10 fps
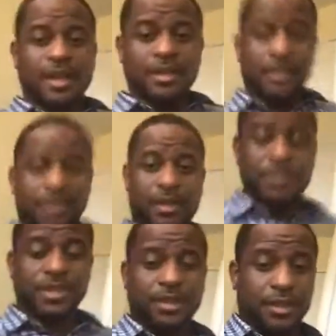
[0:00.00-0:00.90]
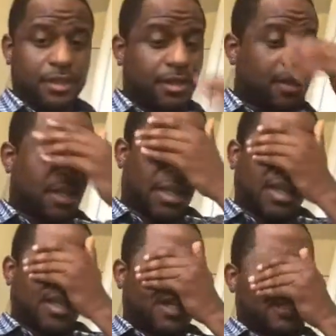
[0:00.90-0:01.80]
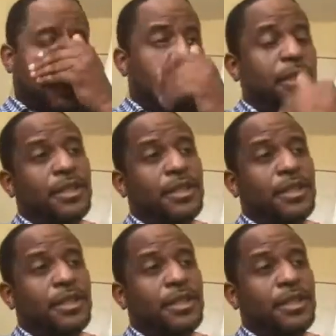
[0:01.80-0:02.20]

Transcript: How you doing? I'm Jared here. All right.